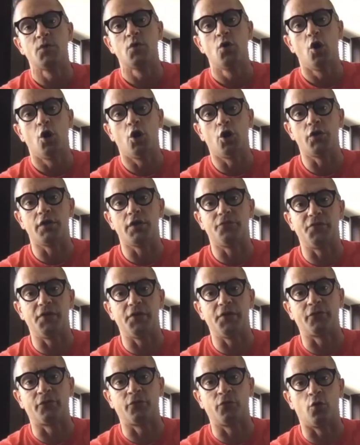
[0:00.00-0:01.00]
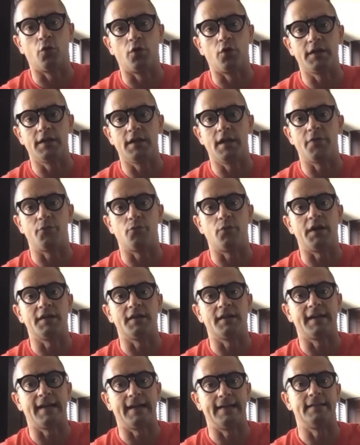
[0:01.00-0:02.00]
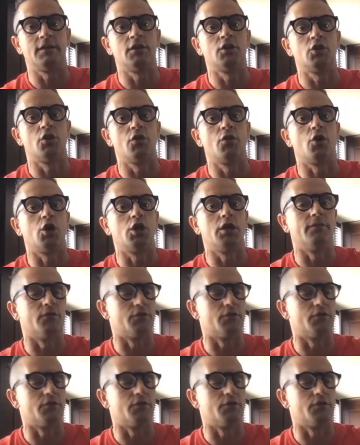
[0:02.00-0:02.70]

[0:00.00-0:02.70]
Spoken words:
on the 5th floor here at Running Canyon in the Hollywood